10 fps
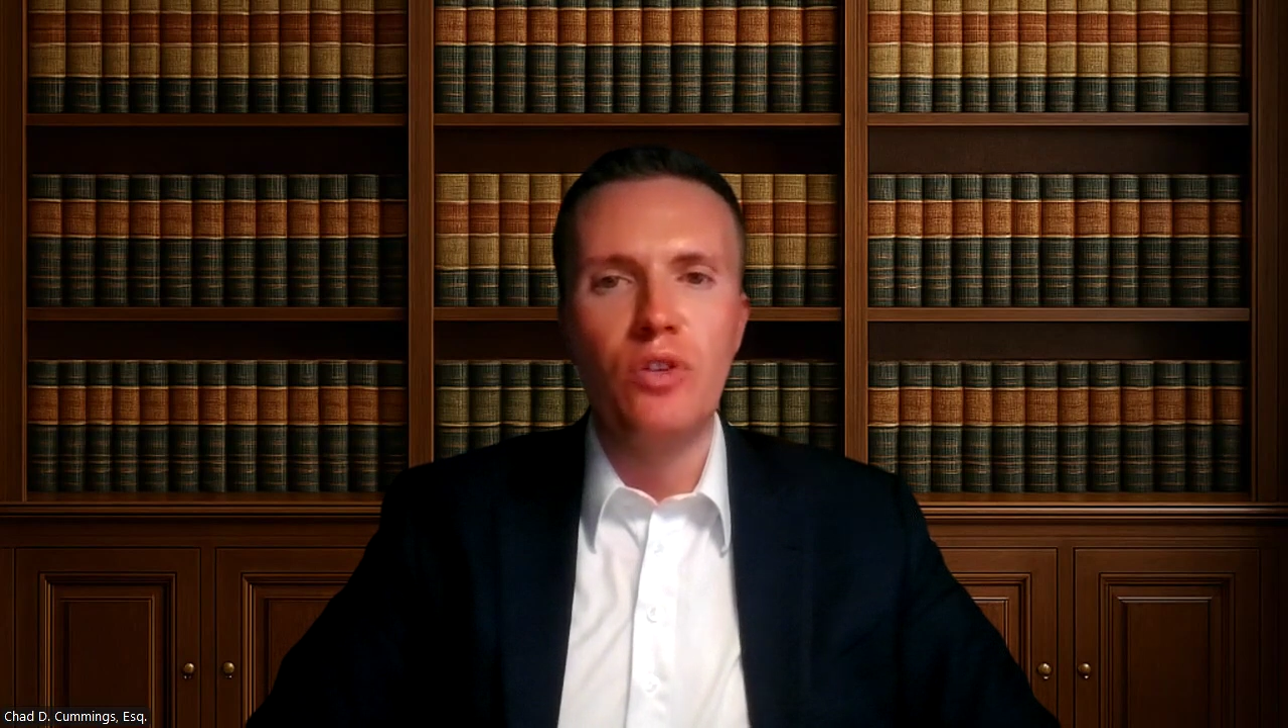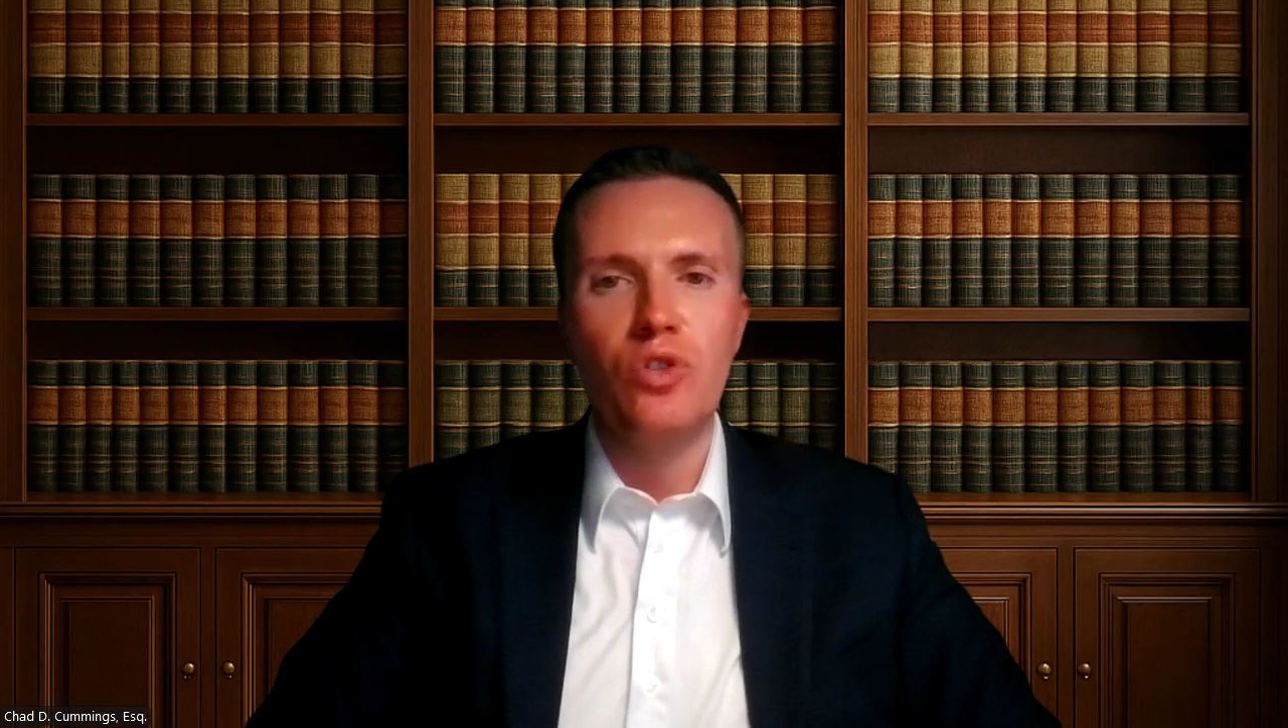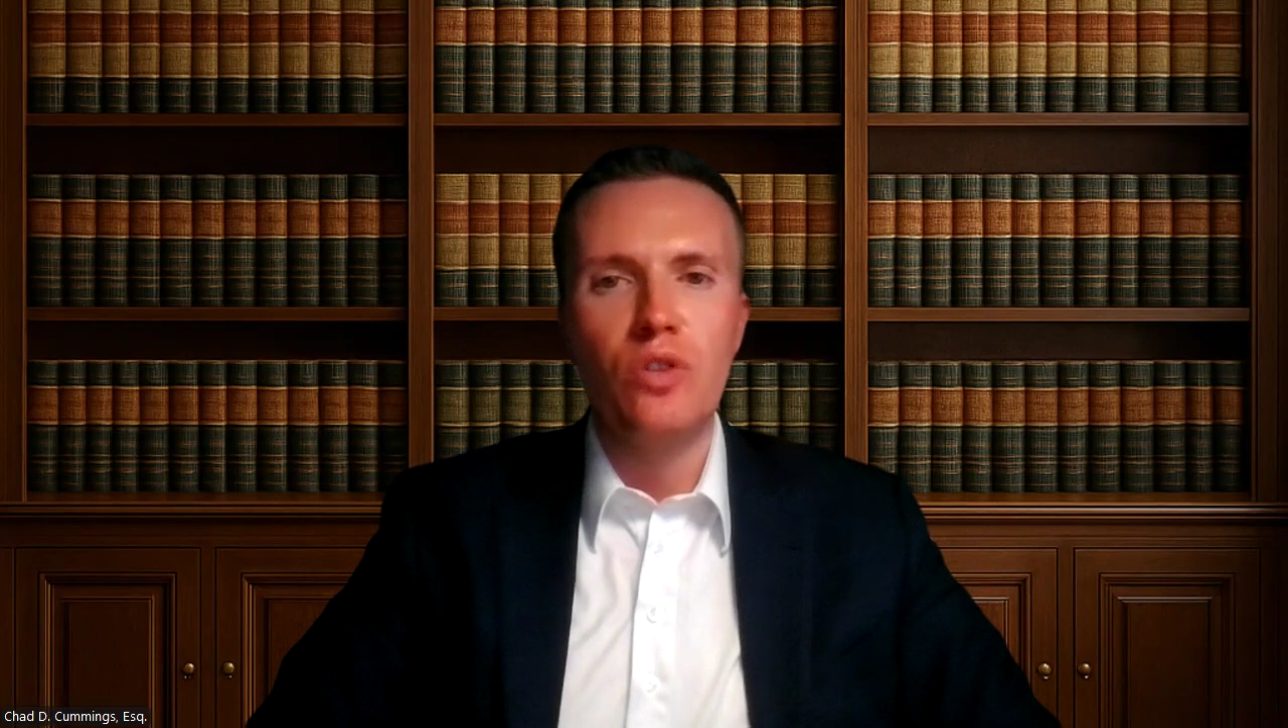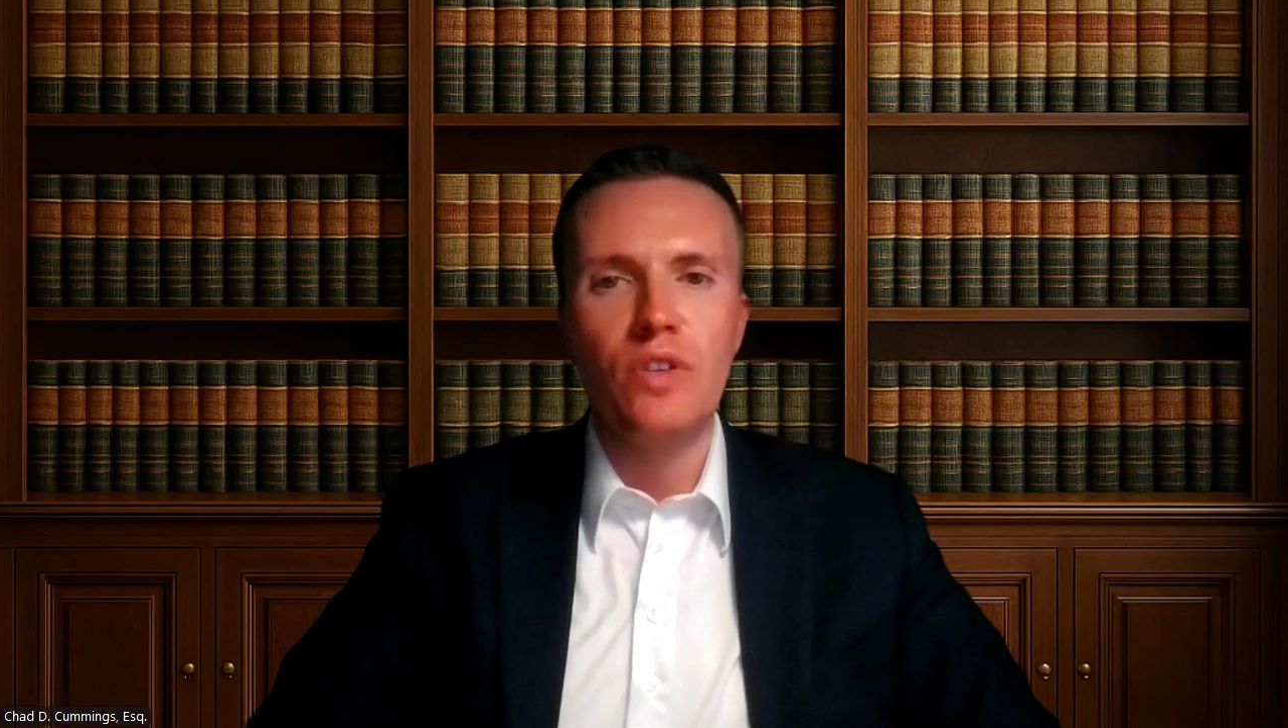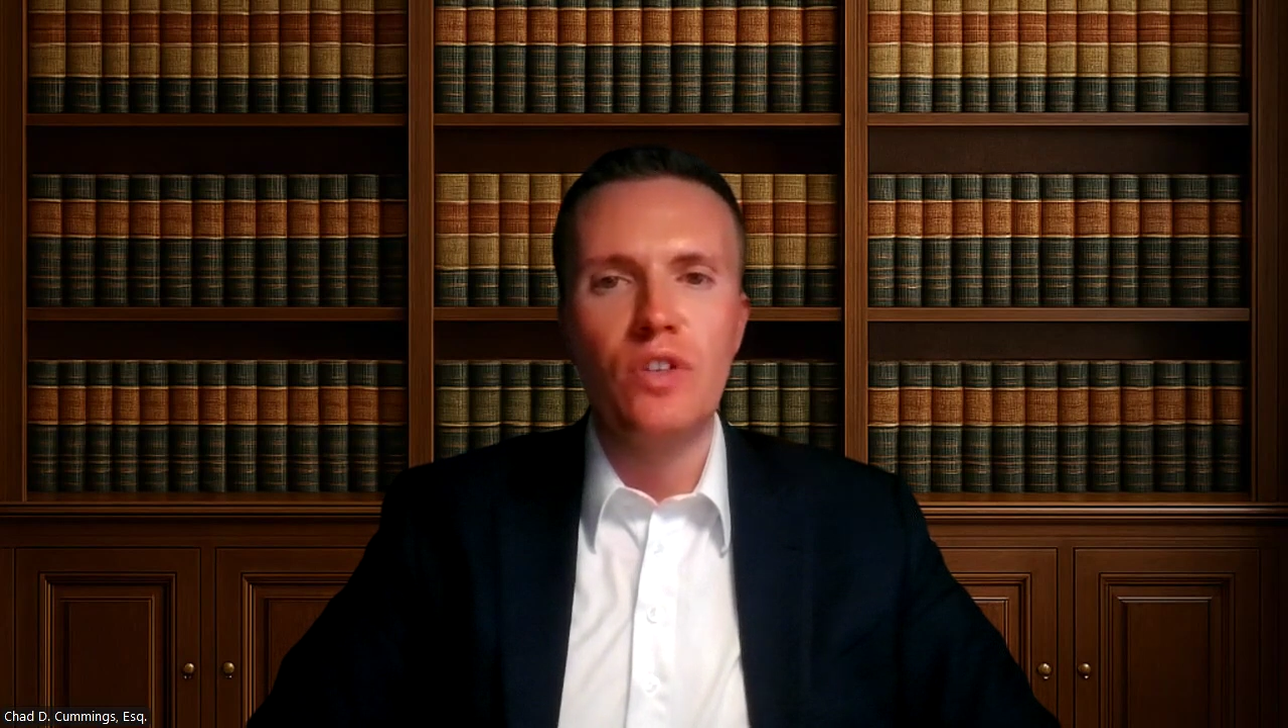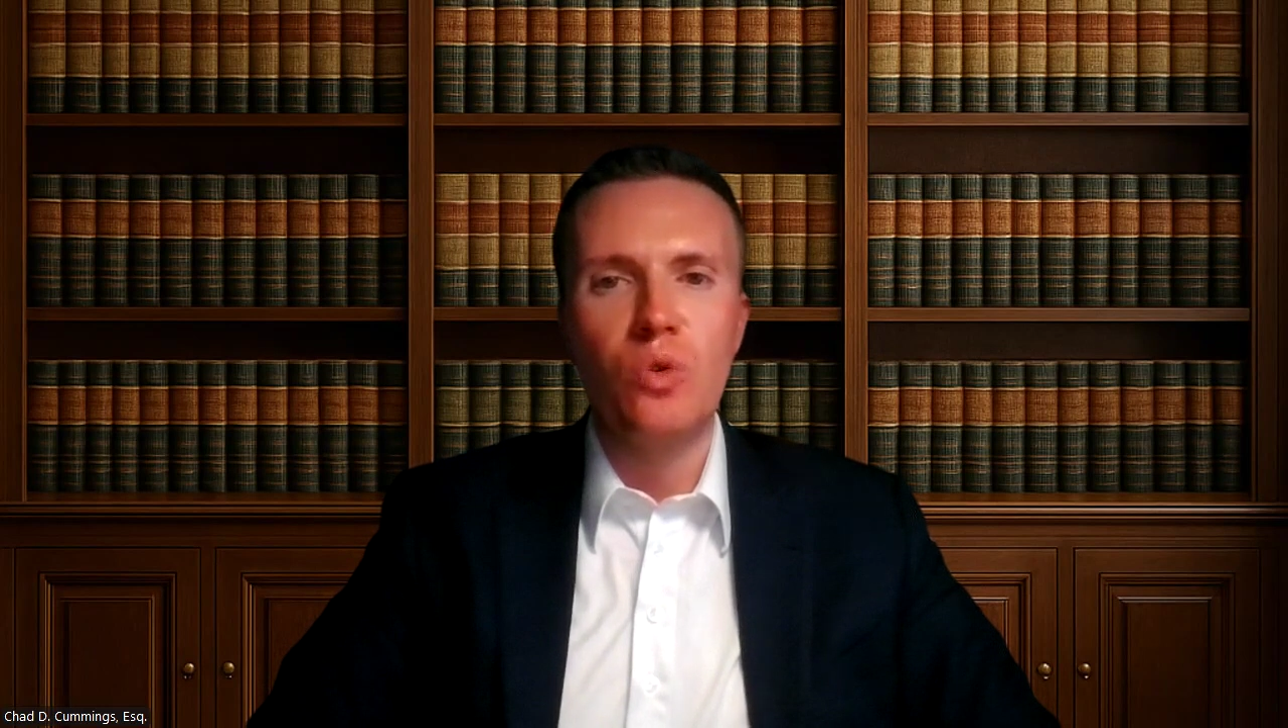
Service,